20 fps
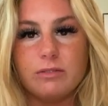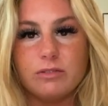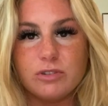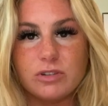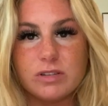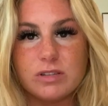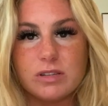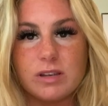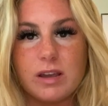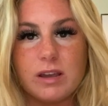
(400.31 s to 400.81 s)
was
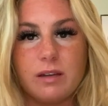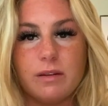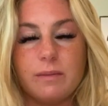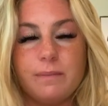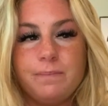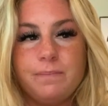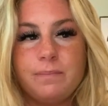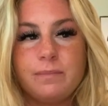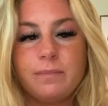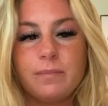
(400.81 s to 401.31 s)
just like
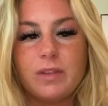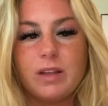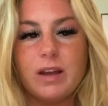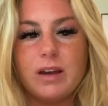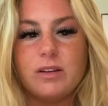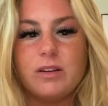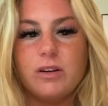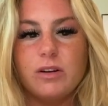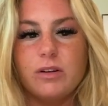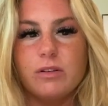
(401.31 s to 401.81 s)

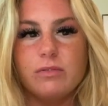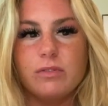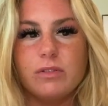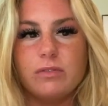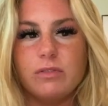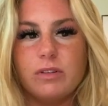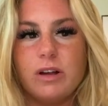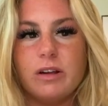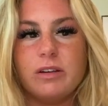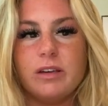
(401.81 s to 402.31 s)
kind of
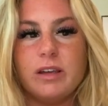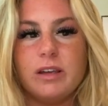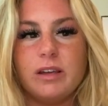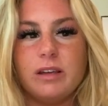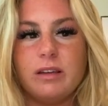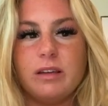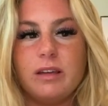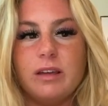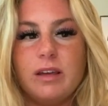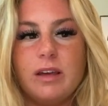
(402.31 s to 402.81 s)
over
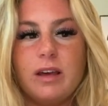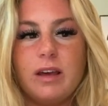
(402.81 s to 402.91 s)
vlogging